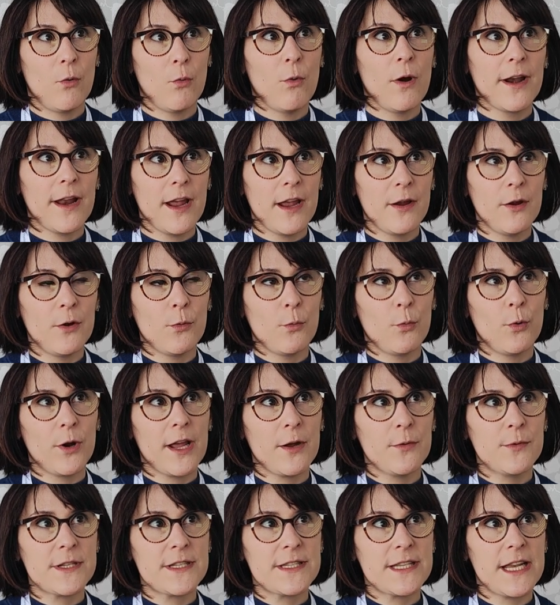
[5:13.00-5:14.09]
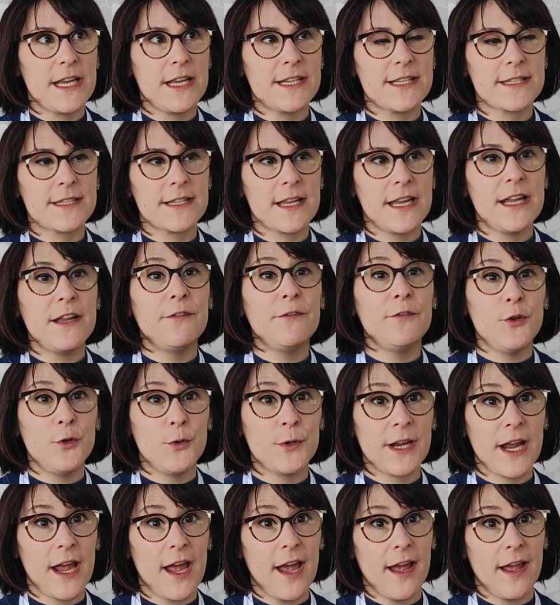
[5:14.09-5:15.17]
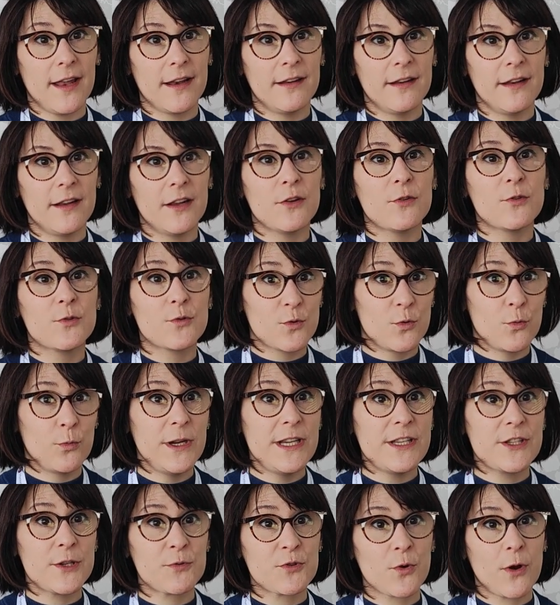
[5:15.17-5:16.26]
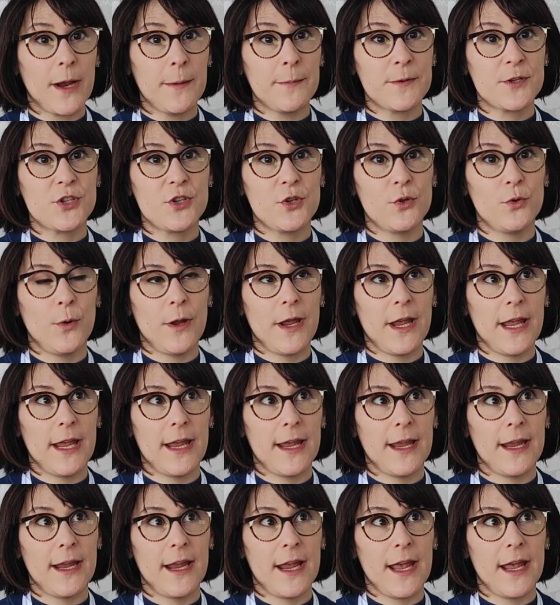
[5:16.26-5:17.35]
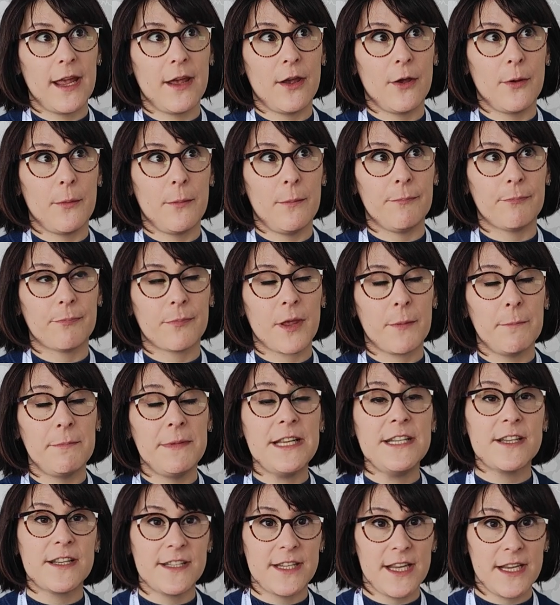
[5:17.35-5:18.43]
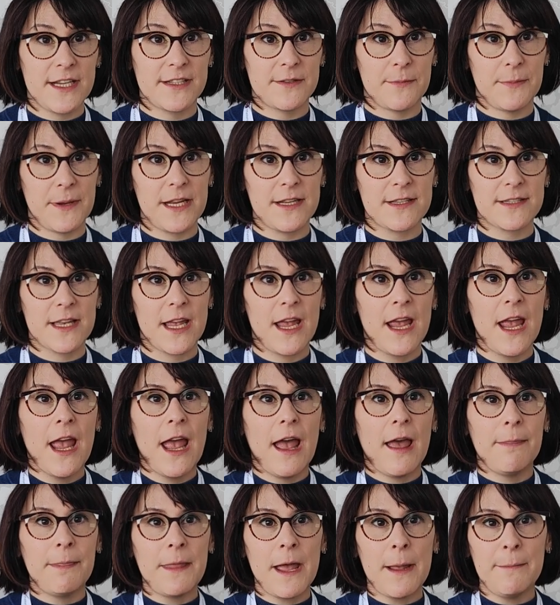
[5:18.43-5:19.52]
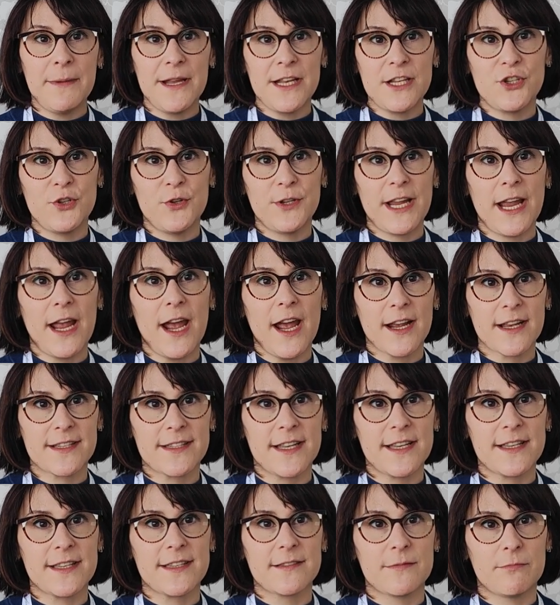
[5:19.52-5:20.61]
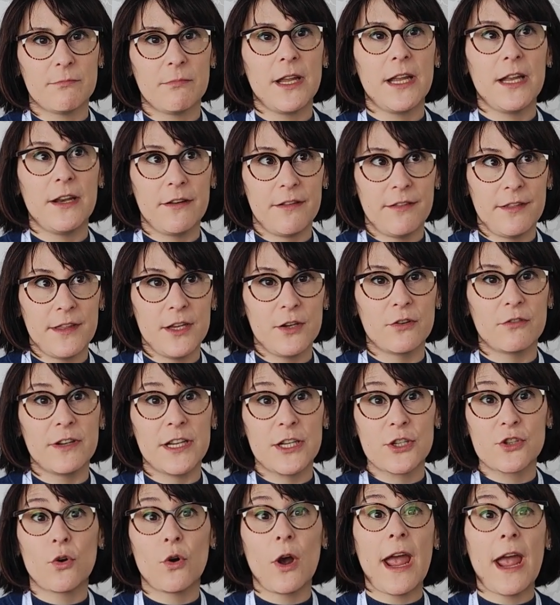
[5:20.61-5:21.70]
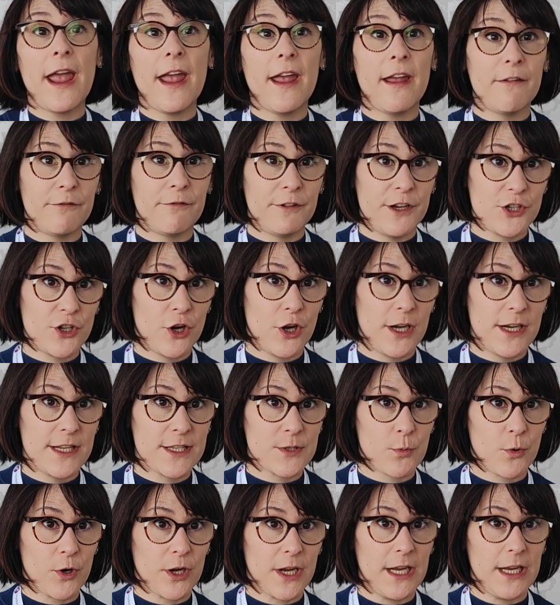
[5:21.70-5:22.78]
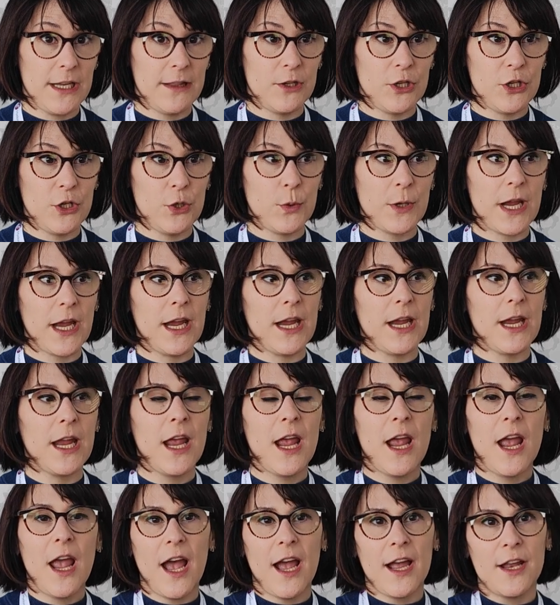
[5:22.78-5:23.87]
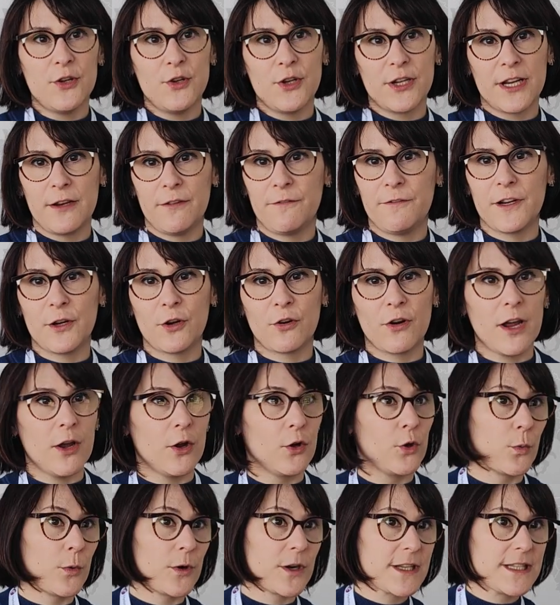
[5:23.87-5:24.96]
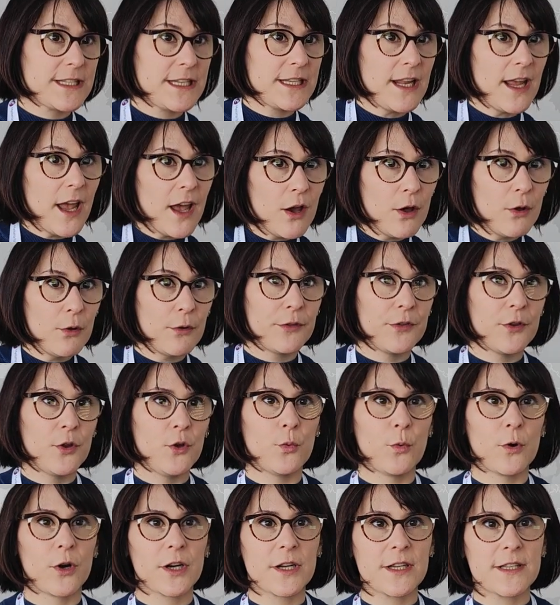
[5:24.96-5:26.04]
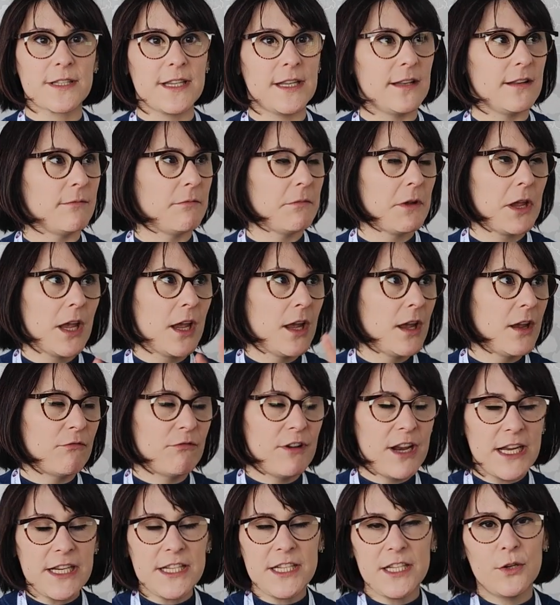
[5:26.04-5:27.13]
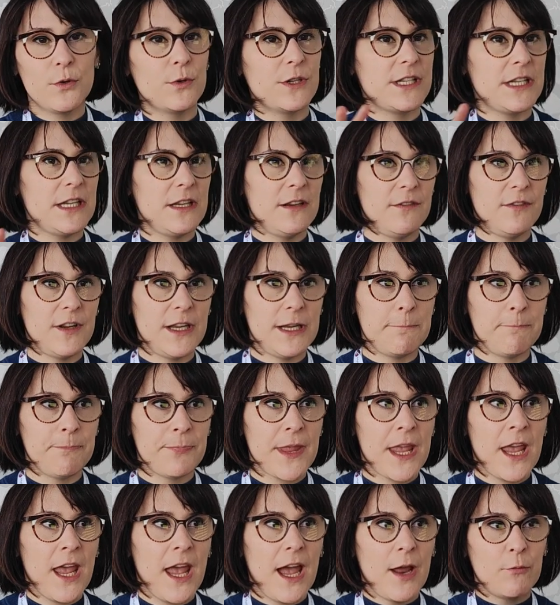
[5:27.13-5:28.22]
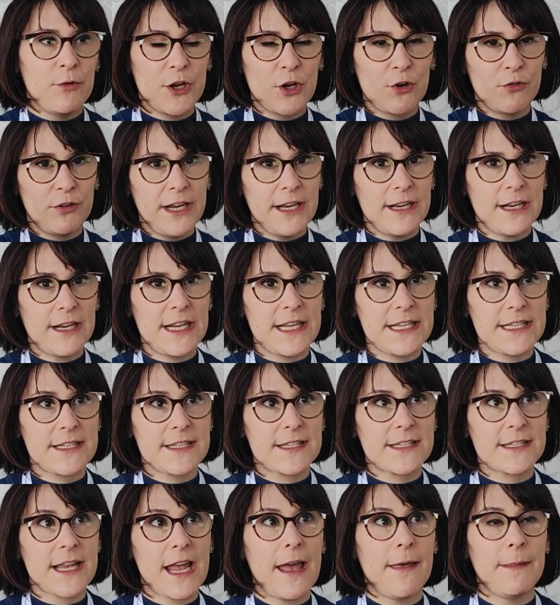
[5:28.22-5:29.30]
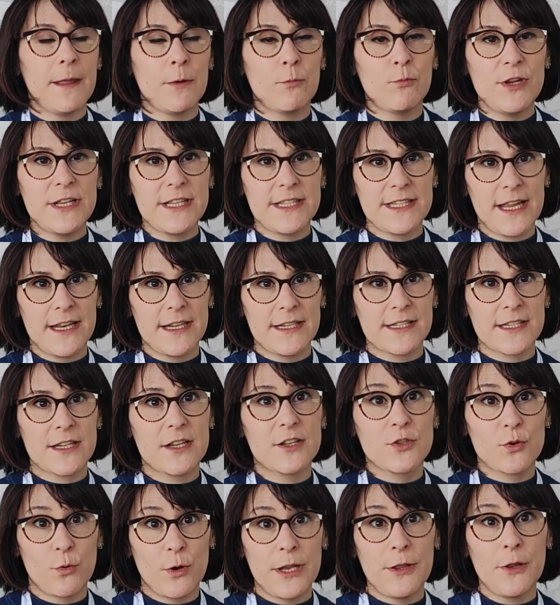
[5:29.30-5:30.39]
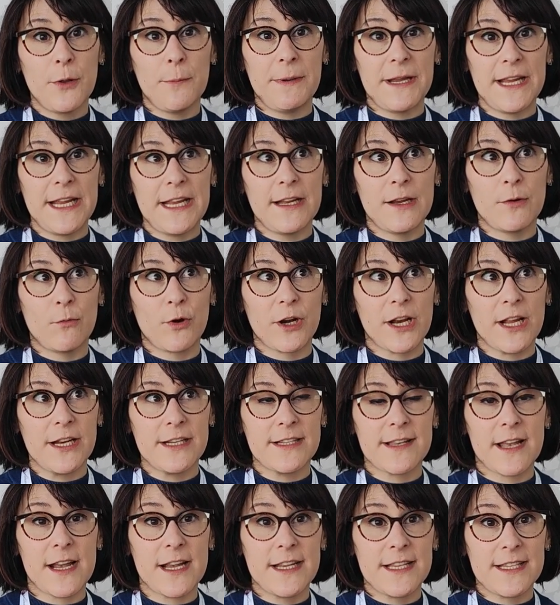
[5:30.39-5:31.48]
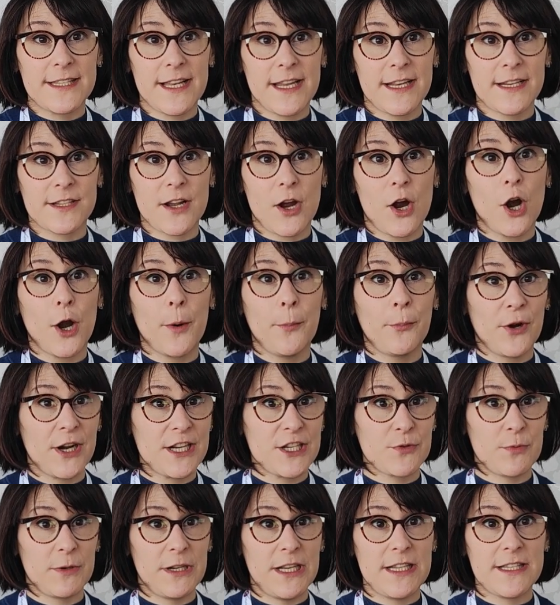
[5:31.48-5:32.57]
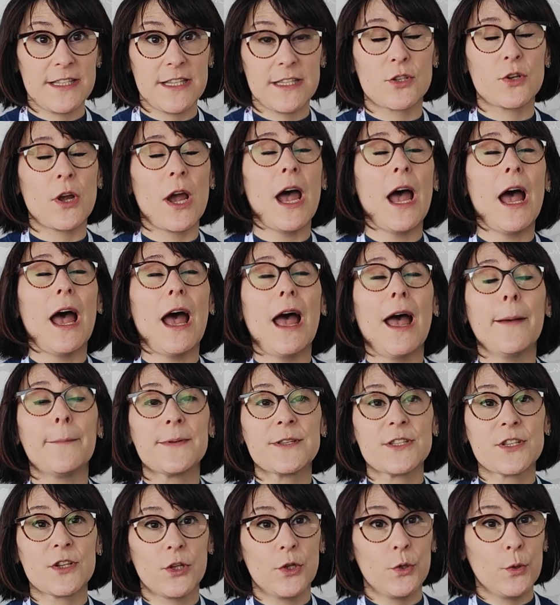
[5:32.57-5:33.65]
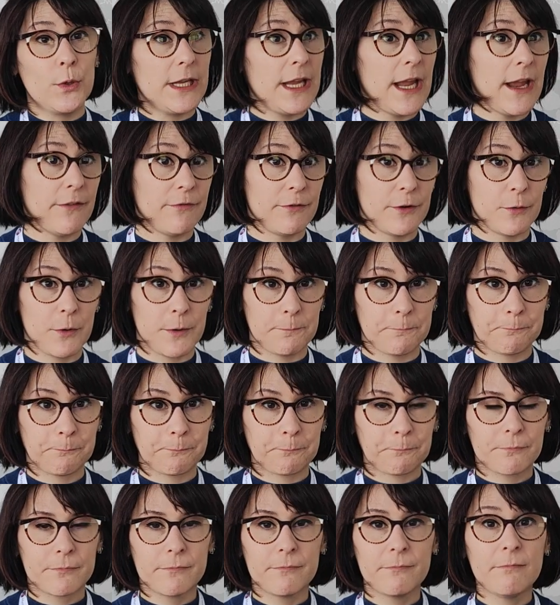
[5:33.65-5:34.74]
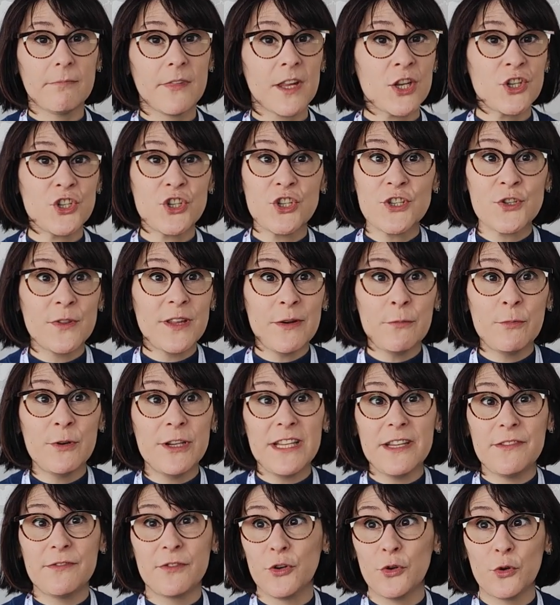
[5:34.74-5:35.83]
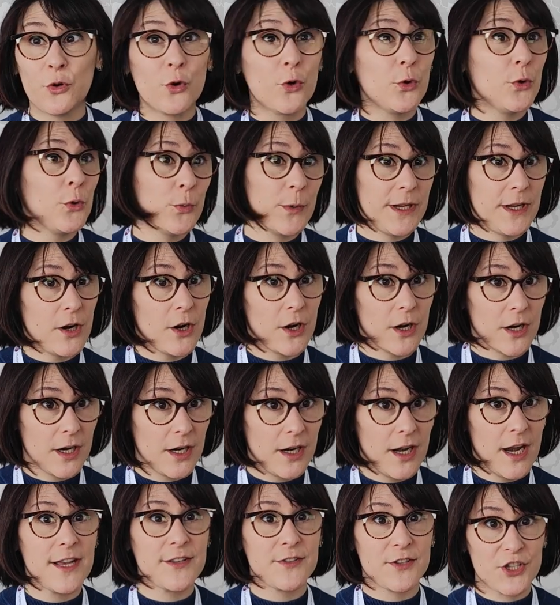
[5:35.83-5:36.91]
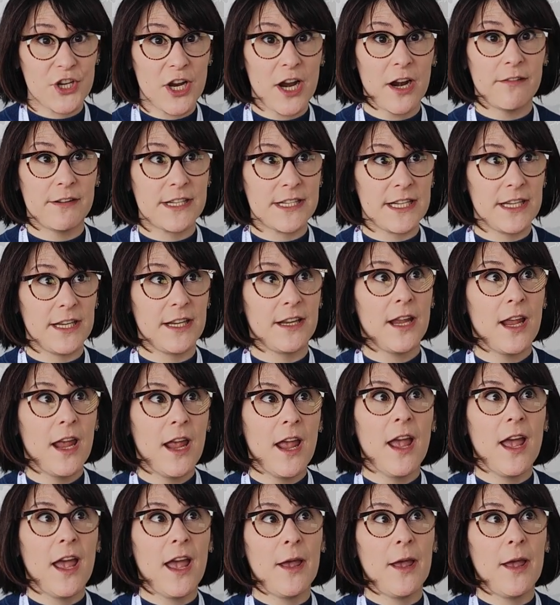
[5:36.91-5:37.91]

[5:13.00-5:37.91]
what I would say is, if you can, so we subscribe to a media database, and that means you get access in theory to every journalist working in the UK, and you can figure out who works in health, who works in radio, TV, and we create lists, and then we send, so in the beginning, what I did, I sent our press releases to absolutely everyone, just so they would even know who we are as a charity,